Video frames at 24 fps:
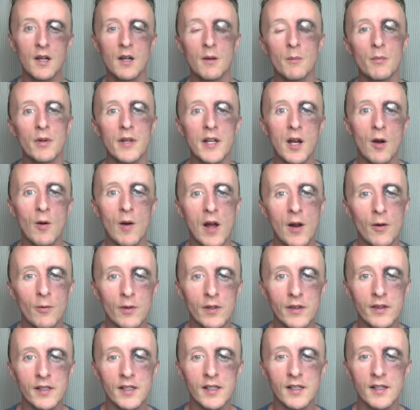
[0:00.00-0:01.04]
play around
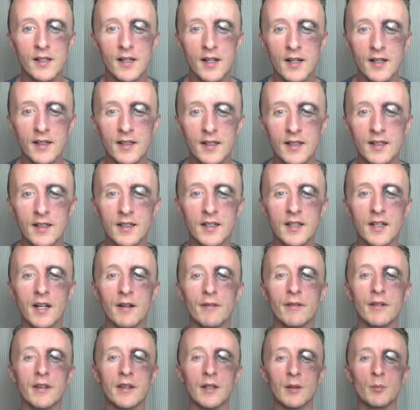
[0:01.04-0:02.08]
with it and get, get
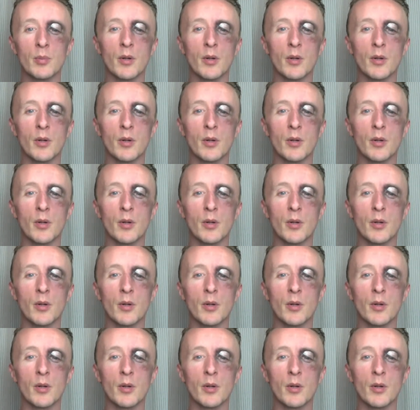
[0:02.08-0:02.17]
everything